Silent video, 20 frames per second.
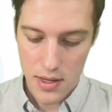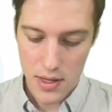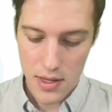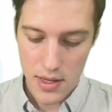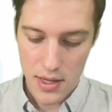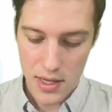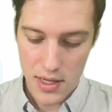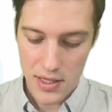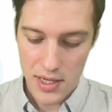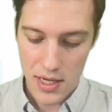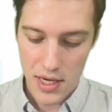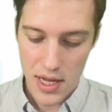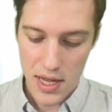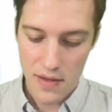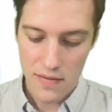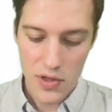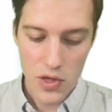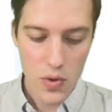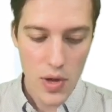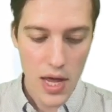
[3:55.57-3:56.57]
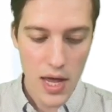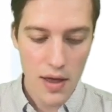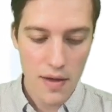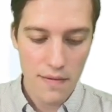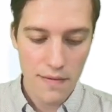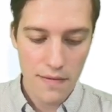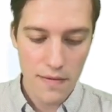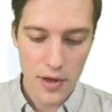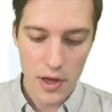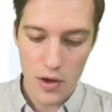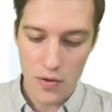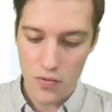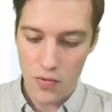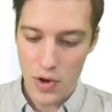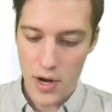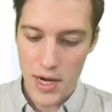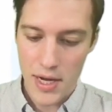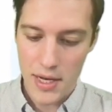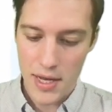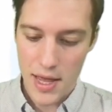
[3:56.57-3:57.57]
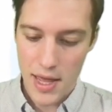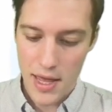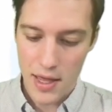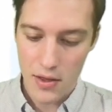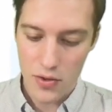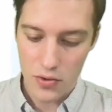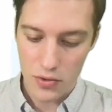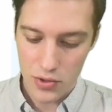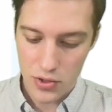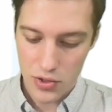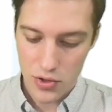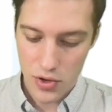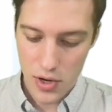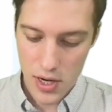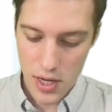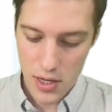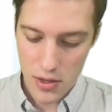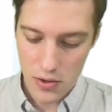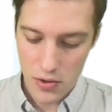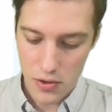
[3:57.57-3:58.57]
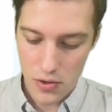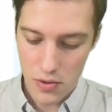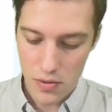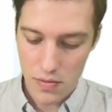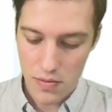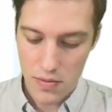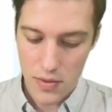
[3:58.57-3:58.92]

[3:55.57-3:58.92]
is that if you have a right angle triangle